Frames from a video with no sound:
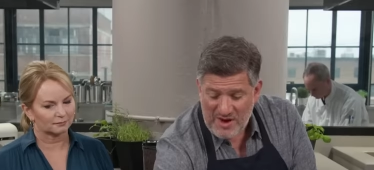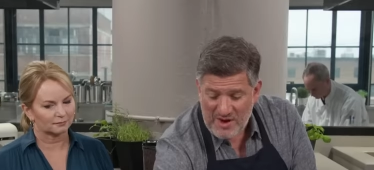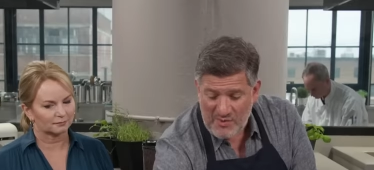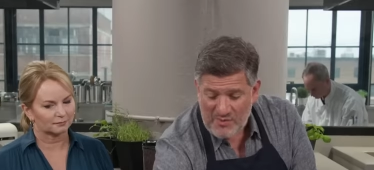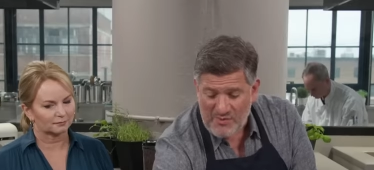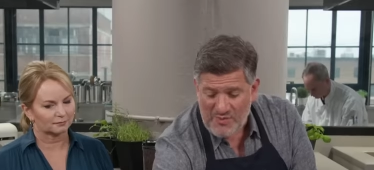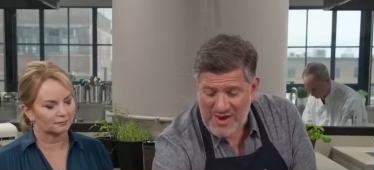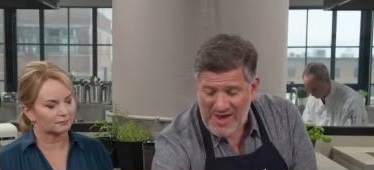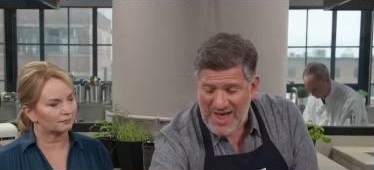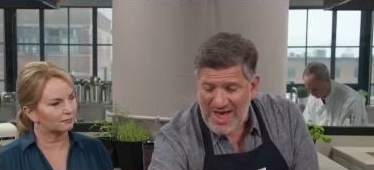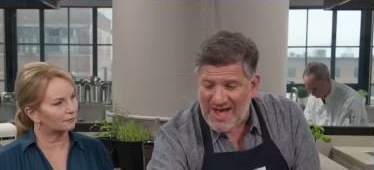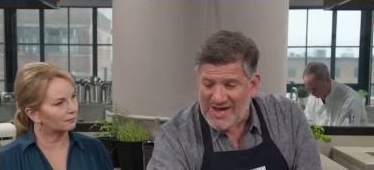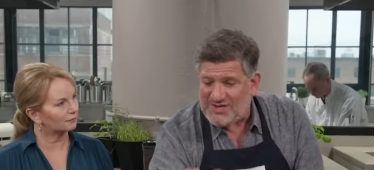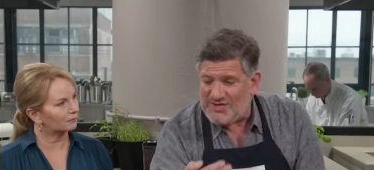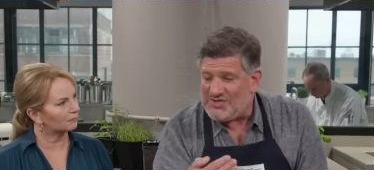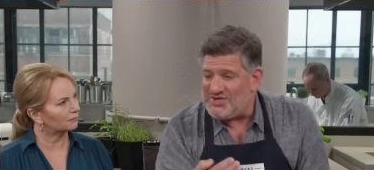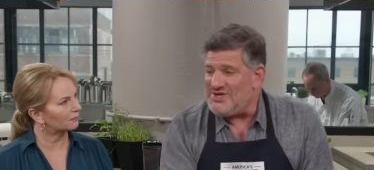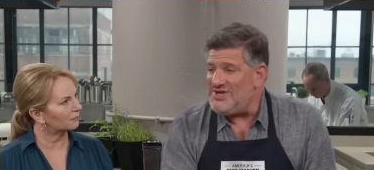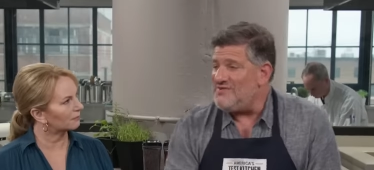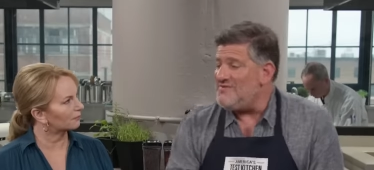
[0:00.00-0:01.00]
Speaker 1: We
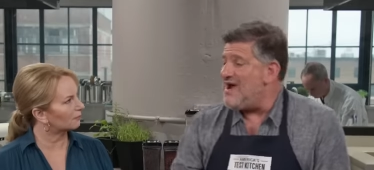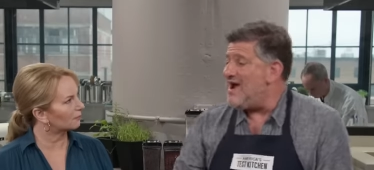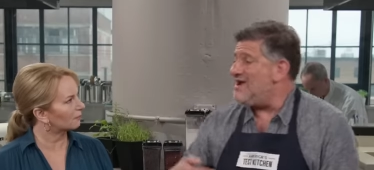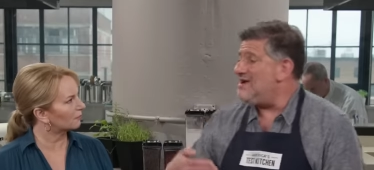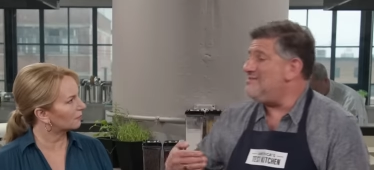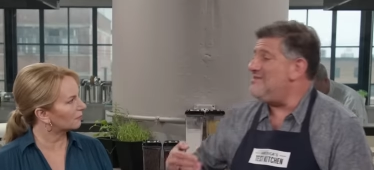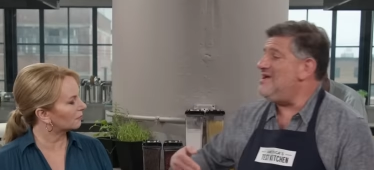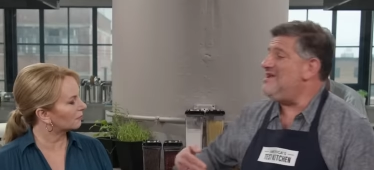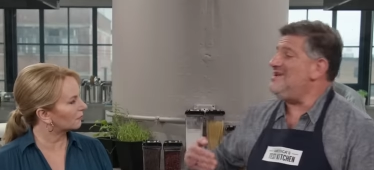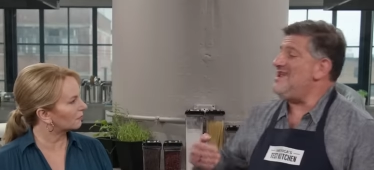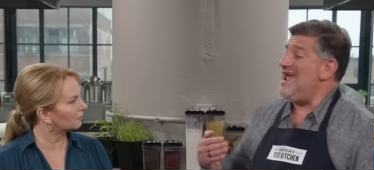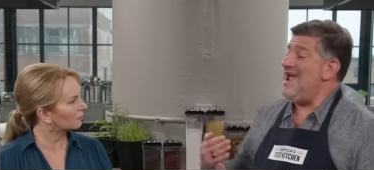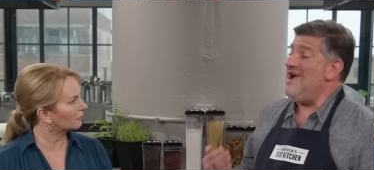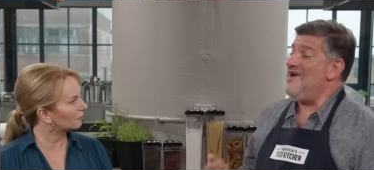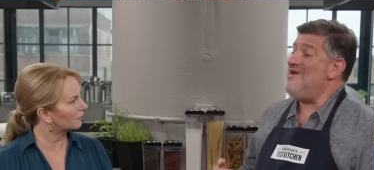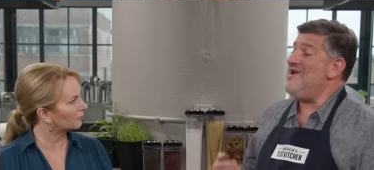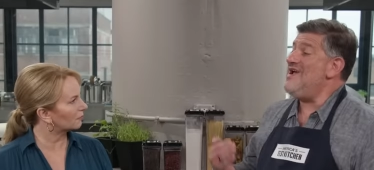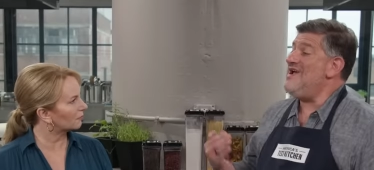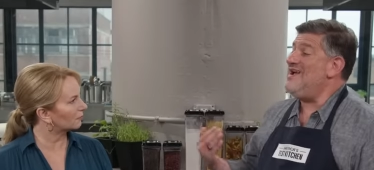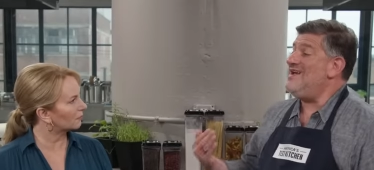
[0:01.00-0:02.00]
actually recommend
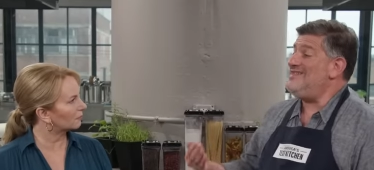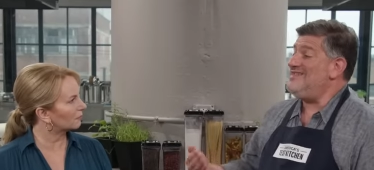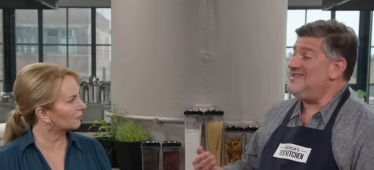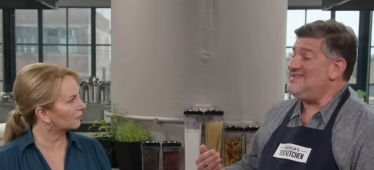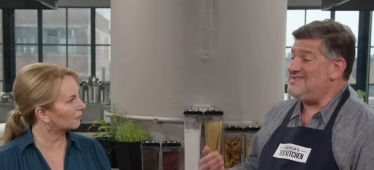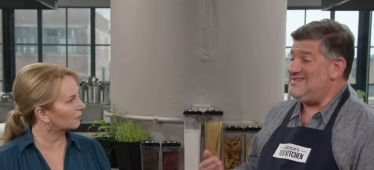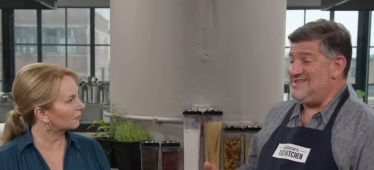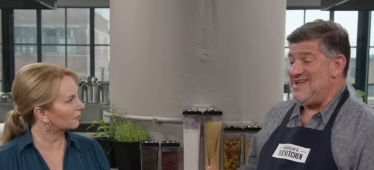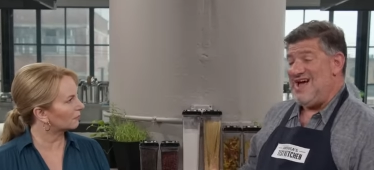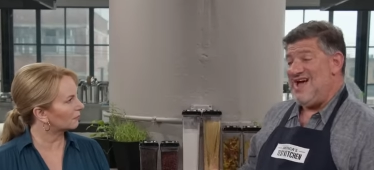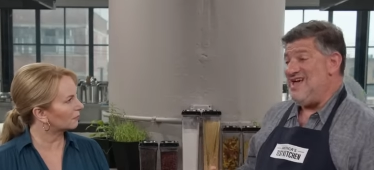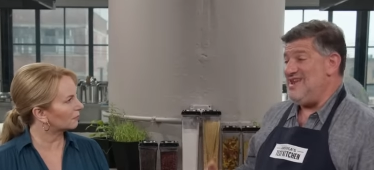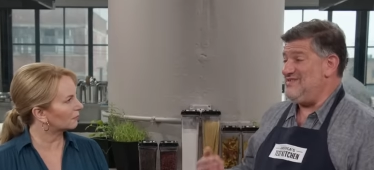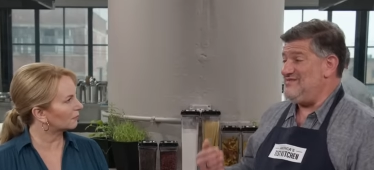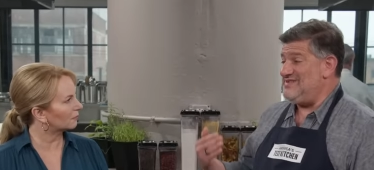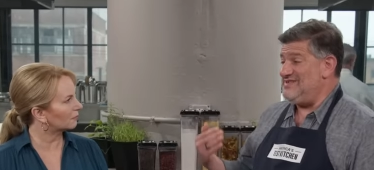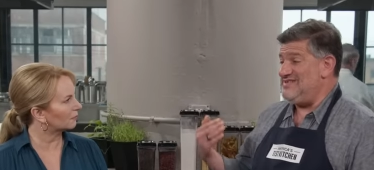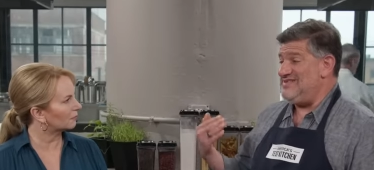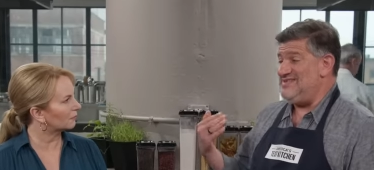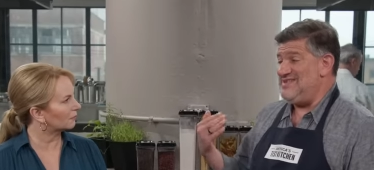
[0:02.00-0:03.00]
erring on the side of
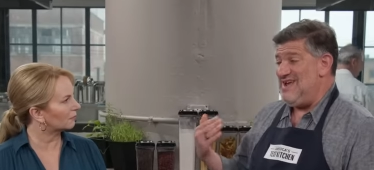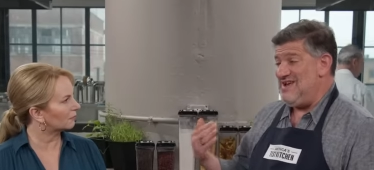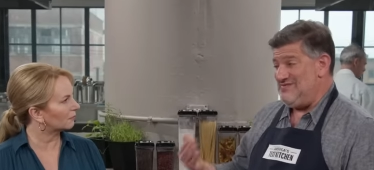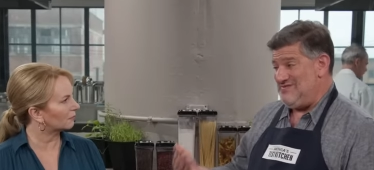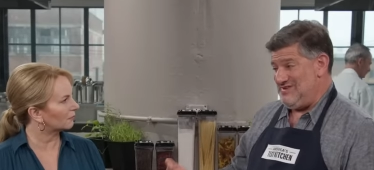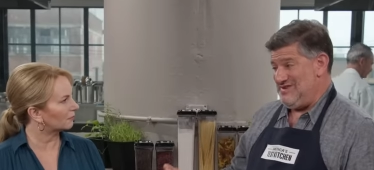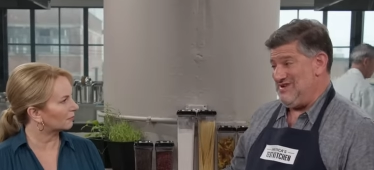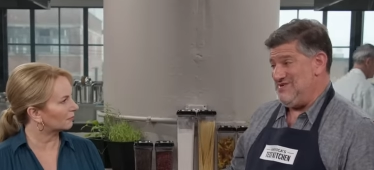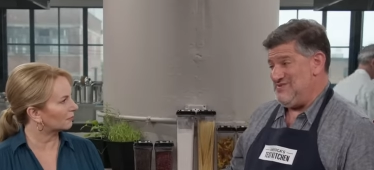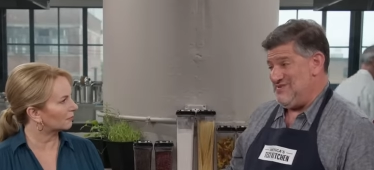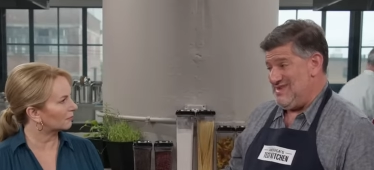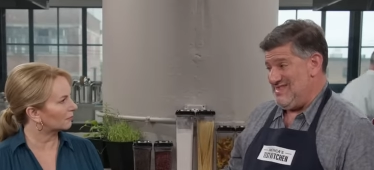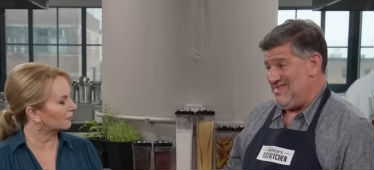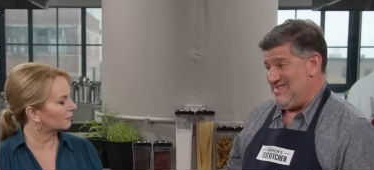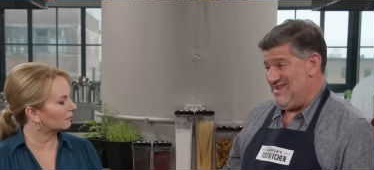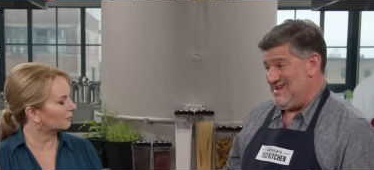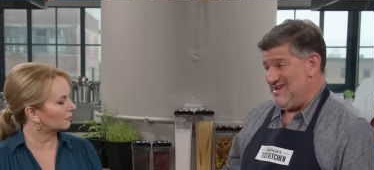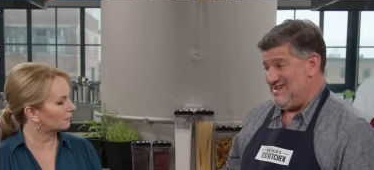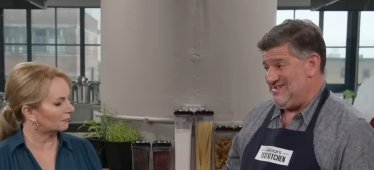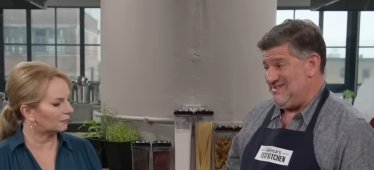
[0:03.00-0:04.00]
safety with
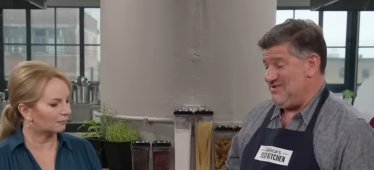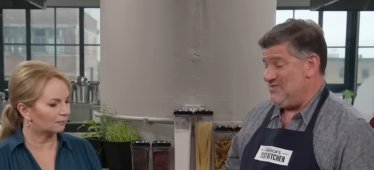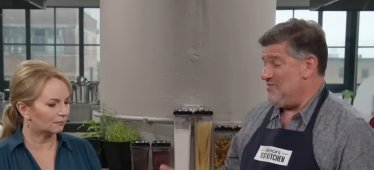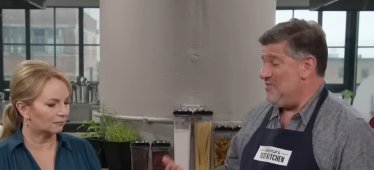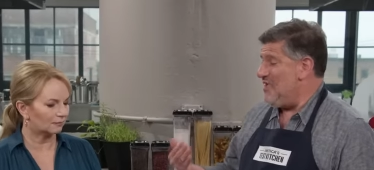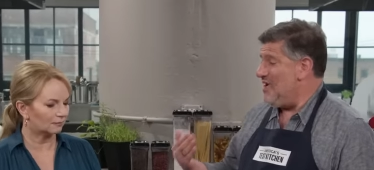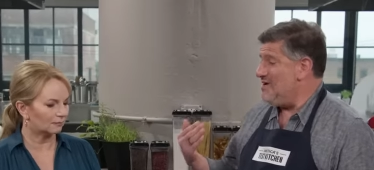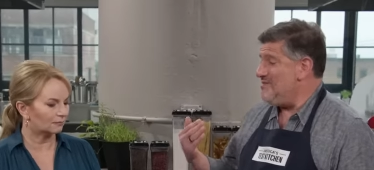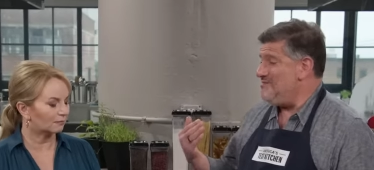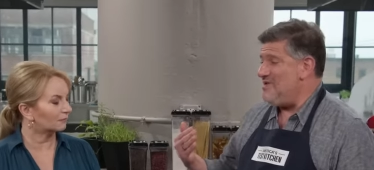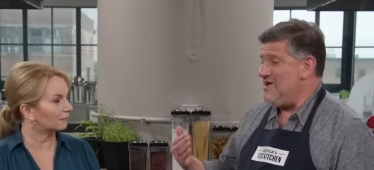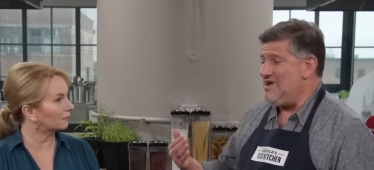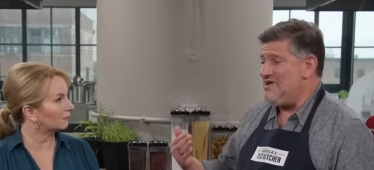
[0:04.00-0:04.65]
this. You want to be